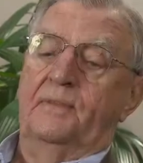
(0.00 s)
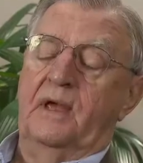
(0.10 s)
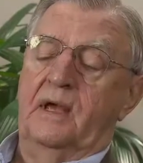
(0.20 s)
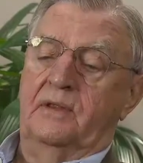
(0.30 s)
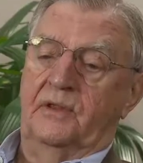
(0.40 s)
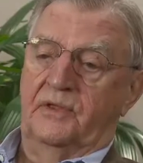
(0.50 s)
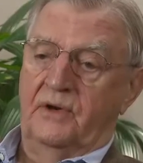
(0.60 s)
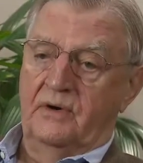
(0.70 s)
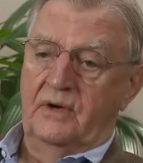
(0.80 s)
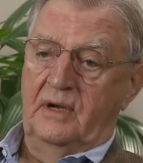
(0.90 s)
And the
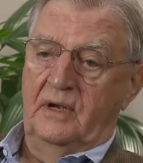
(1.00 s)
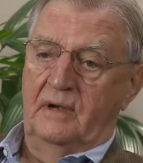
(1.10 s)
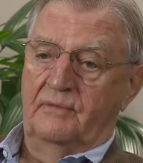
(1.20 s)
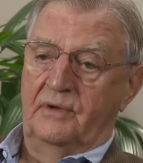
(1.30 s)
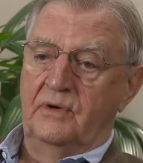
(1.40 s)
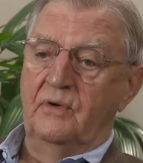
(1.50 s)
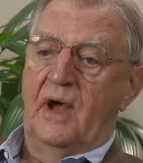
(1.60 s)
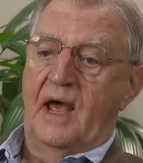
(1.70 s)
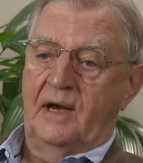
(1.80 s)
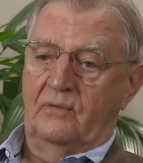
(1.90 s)
theory of the new
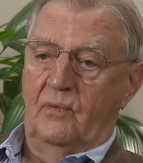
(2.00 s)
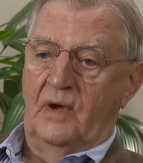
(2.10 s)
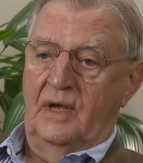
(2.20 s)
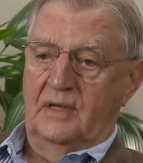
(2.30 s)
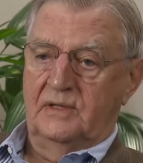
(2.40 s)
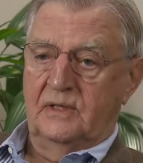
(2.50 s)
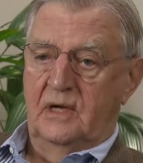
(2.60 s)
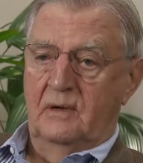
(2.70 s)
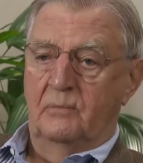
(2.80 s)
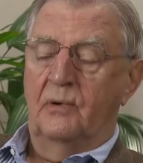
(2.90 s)
act was
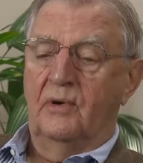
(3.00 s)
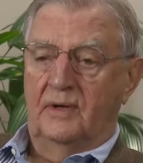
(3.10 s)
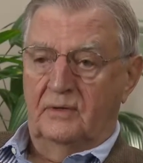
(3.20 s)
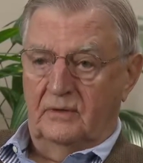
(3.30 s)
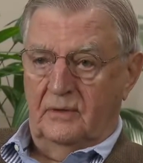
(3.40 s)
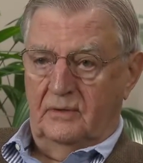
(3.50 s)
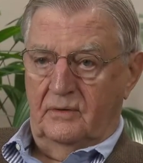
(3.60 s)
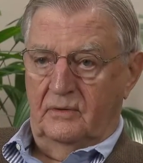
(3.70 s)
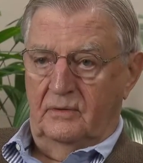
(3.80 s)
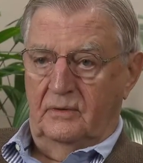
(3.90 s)
parental
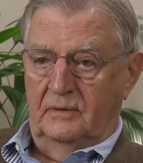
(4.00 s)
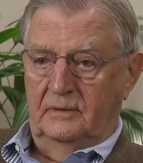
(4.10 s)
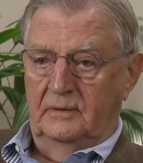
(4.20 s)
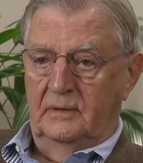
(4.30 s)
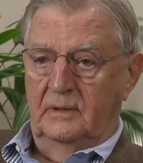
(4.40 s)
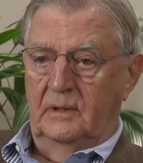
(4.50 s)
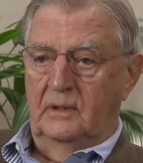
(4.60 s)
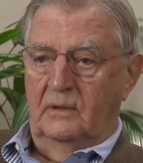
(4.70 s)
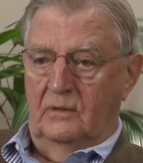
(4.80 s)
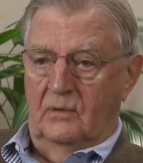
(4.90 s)
control,
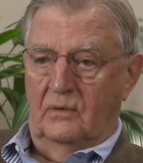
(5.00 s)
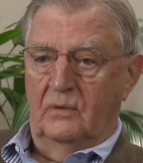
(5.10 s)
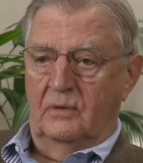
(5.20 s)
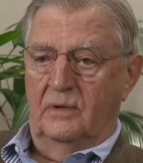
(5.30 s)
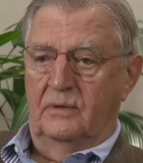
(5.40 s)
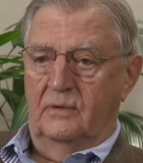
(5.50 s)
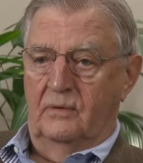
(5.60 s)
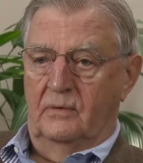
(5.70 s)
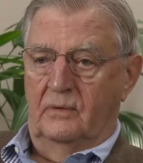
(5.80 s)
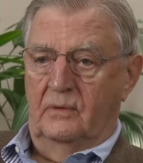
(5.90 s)
local
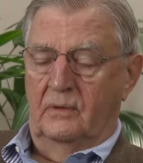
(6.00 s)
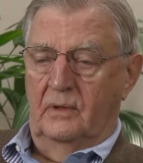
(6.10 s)
control,